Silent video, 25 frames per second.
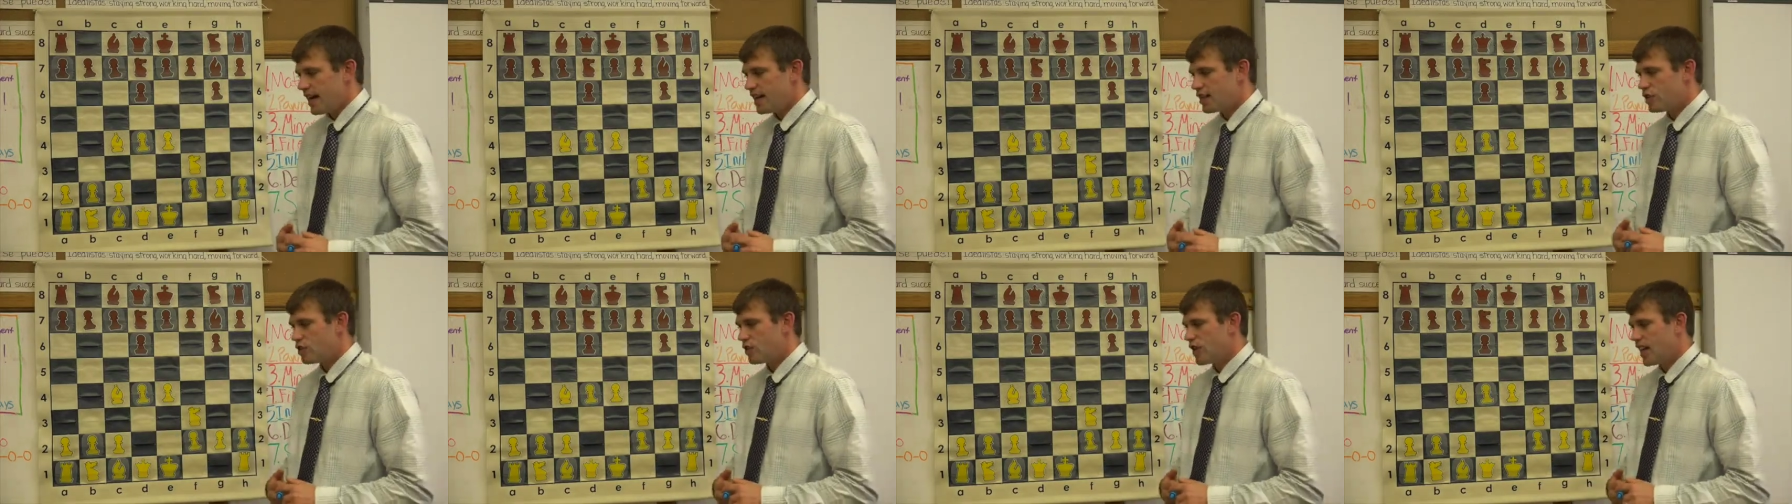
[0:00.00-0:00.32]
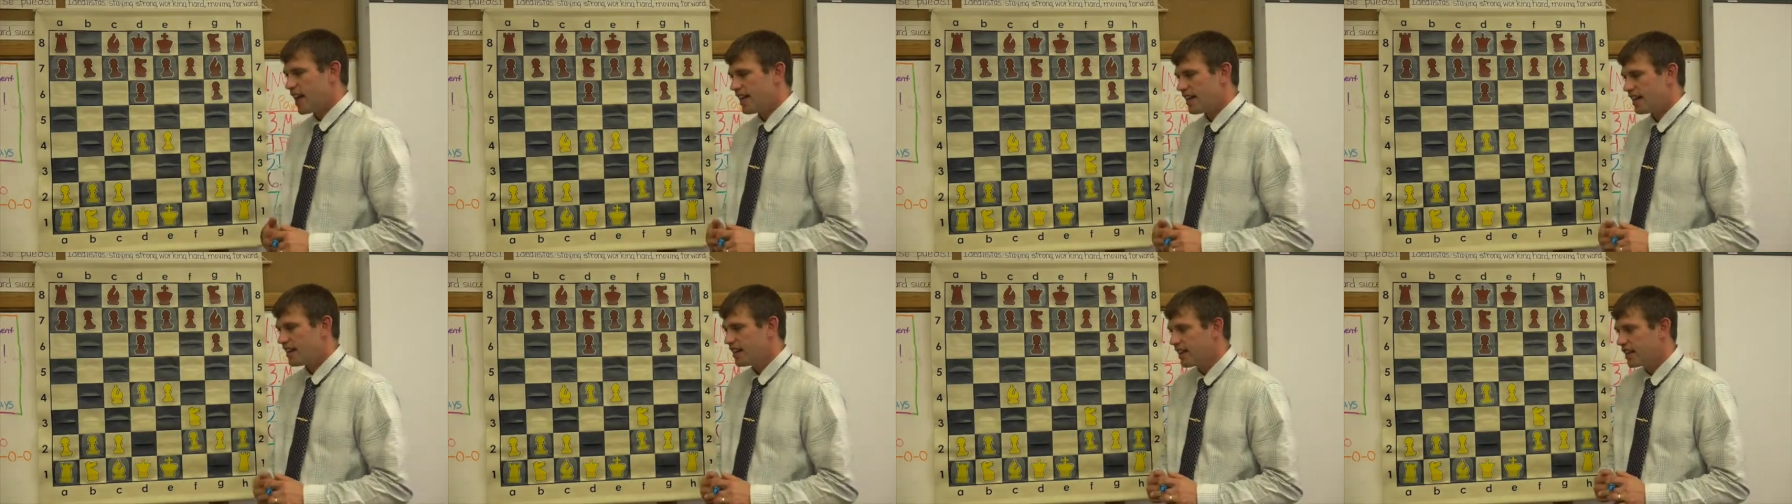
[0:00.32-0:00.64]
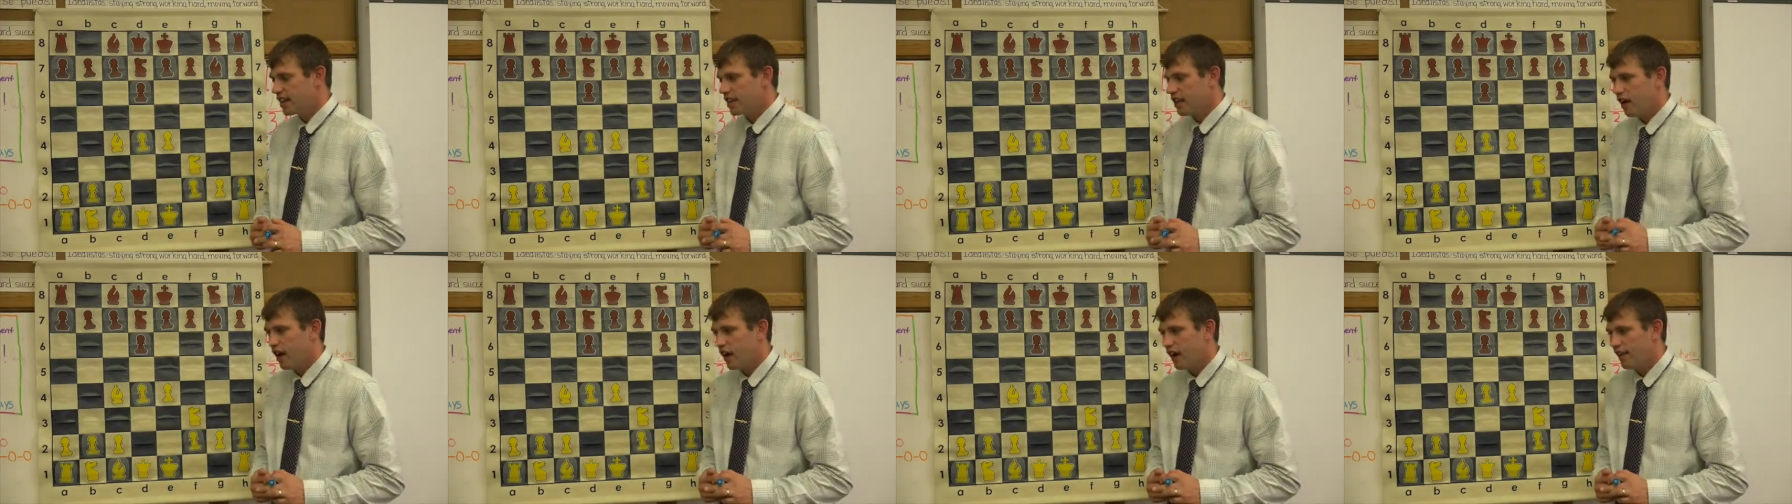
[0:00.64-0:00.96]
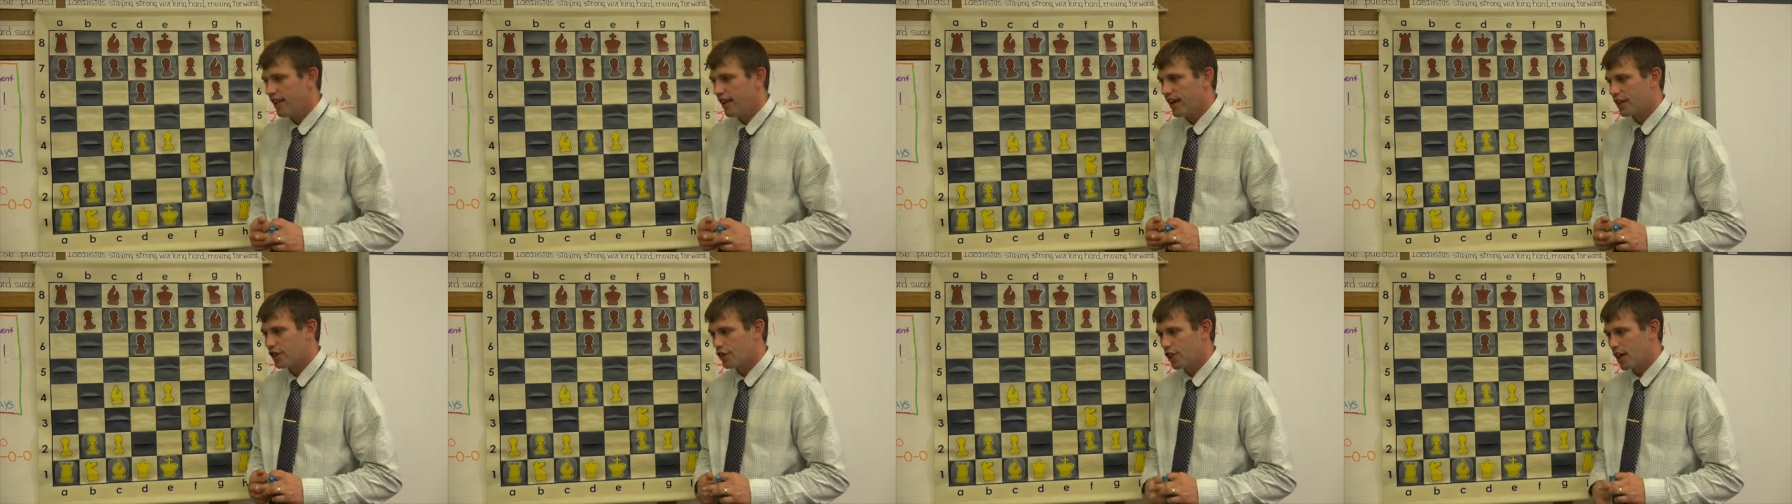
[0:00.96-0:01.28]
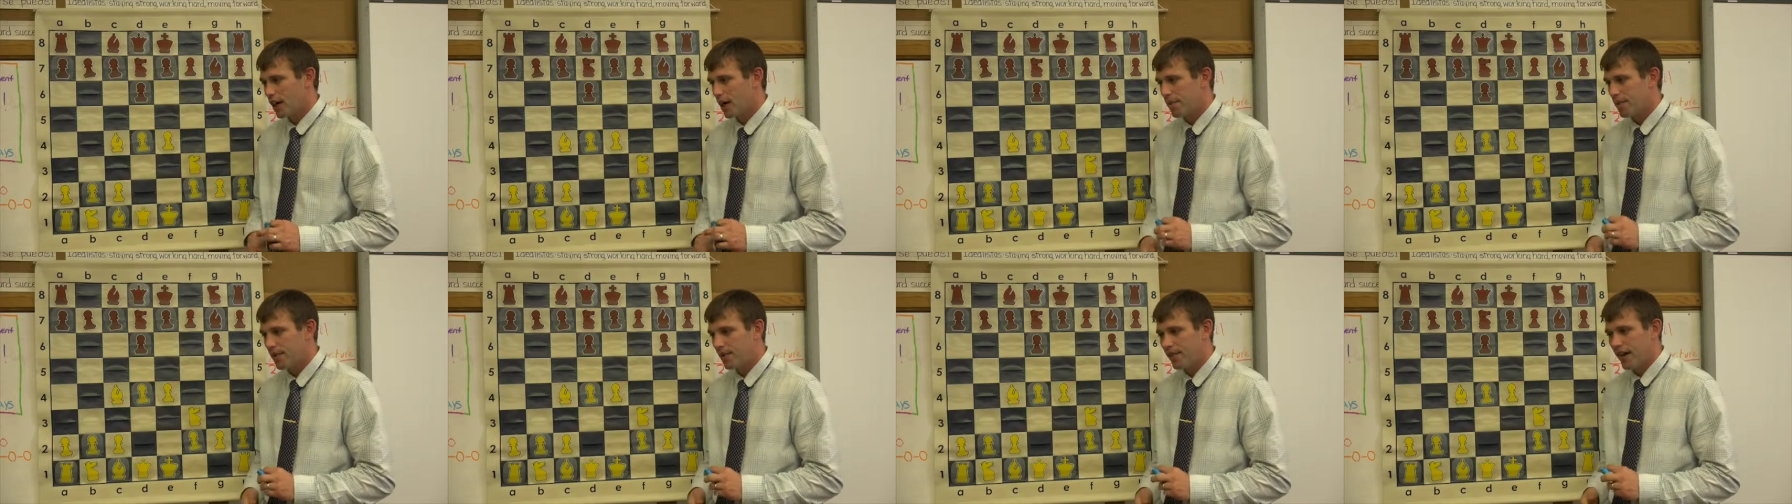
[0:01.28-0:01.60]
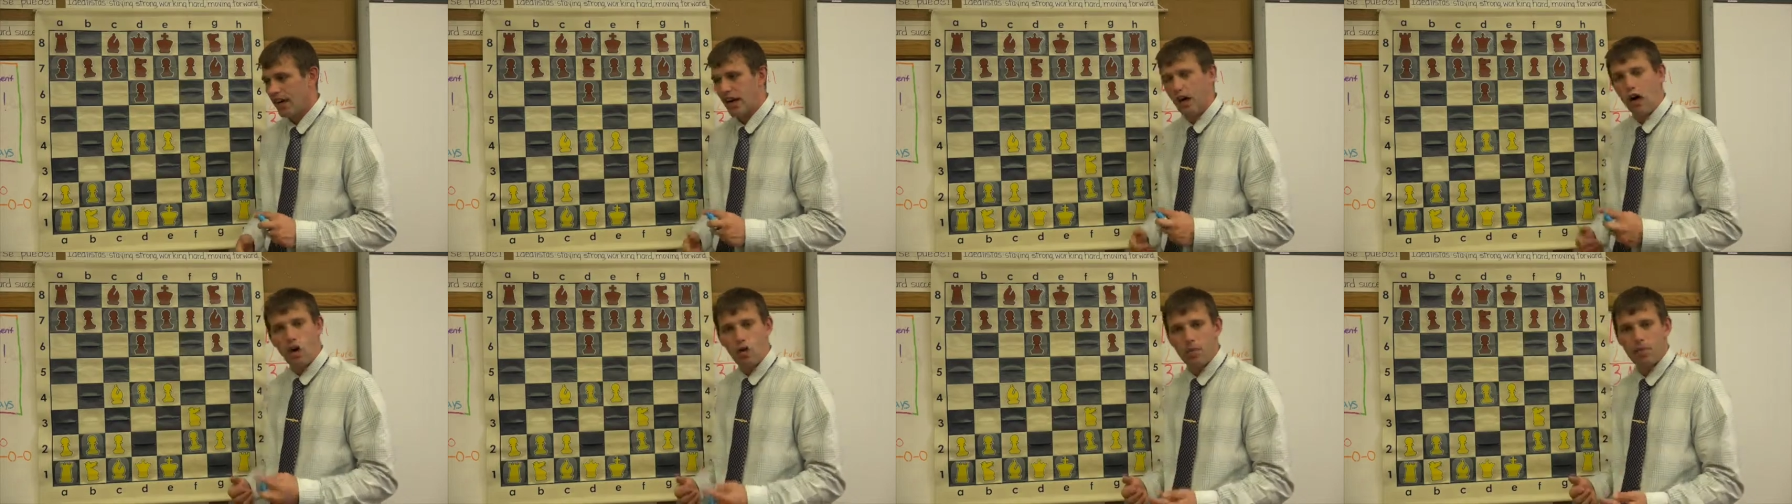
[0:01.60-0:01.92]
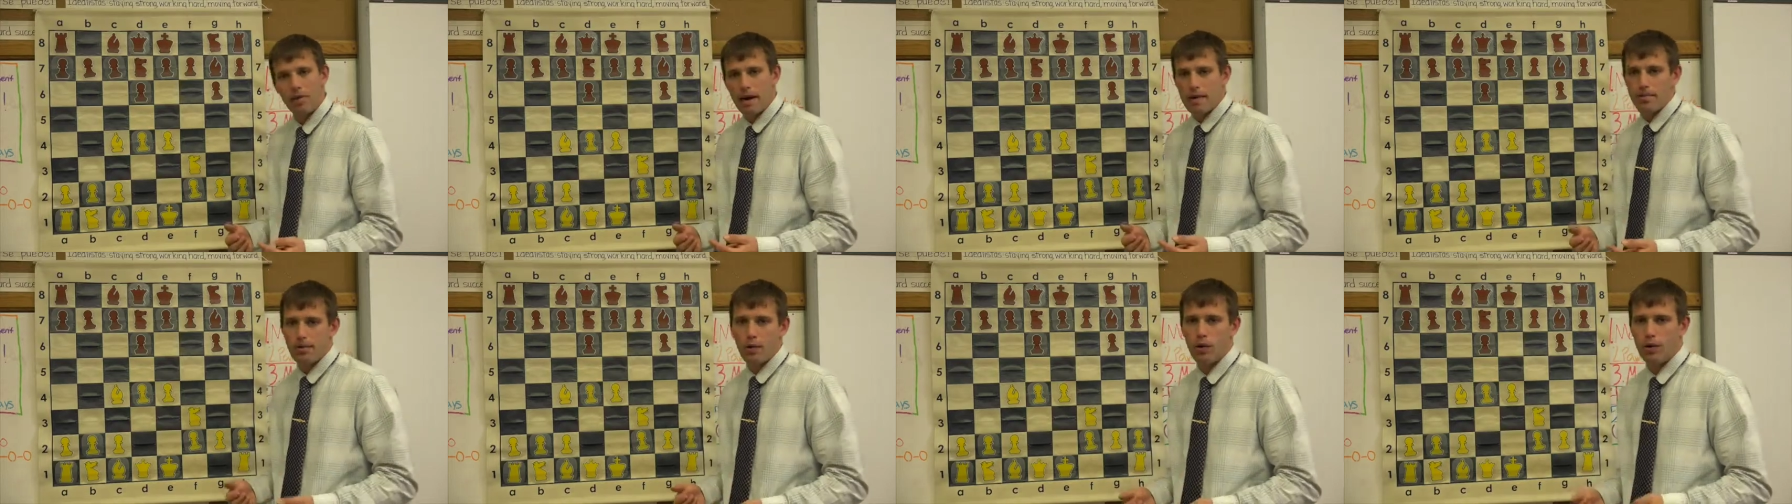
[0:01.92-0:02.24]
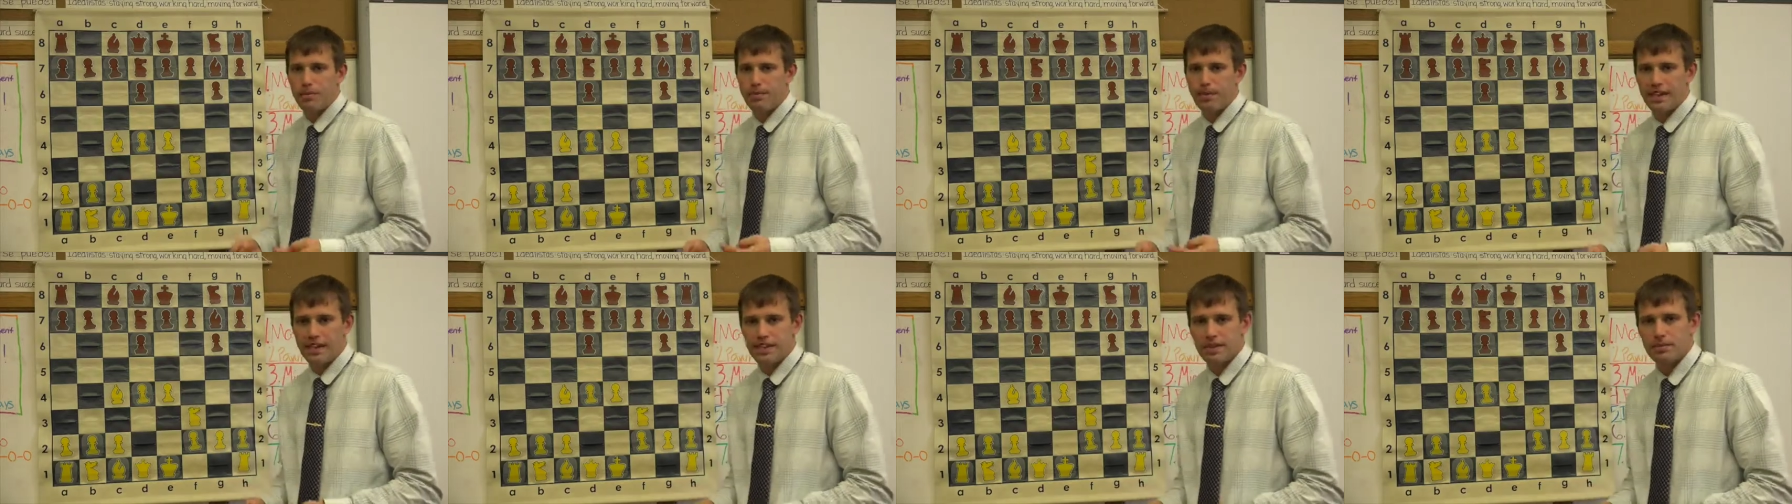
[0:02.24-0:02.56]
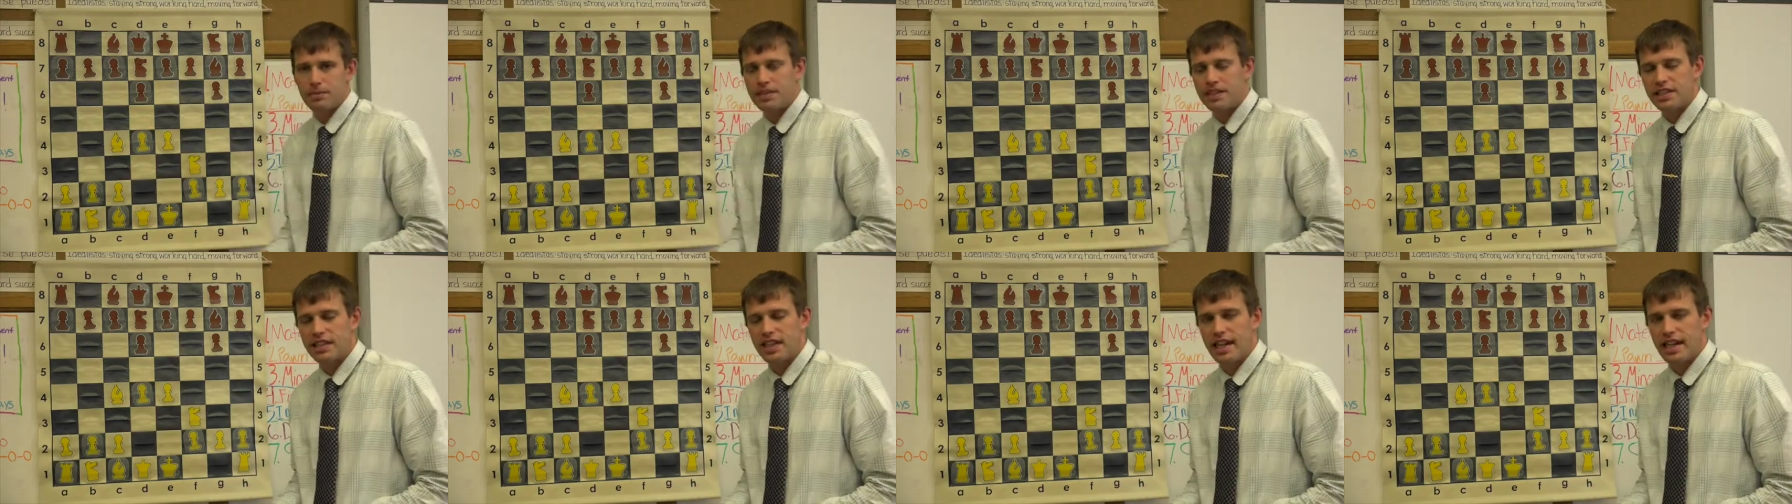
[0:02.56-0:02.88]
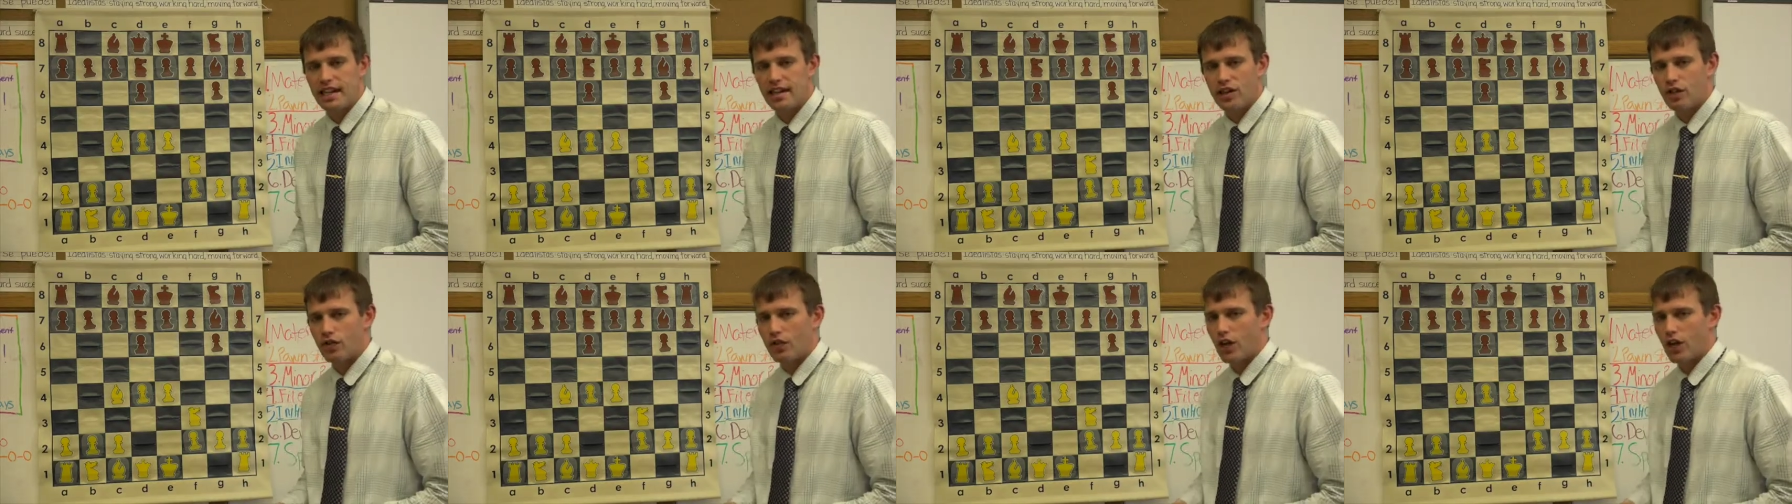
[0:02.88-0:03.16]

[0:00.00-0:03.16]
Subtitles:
and you can't get caught in that trap of, I hope my opponent makes a mistake.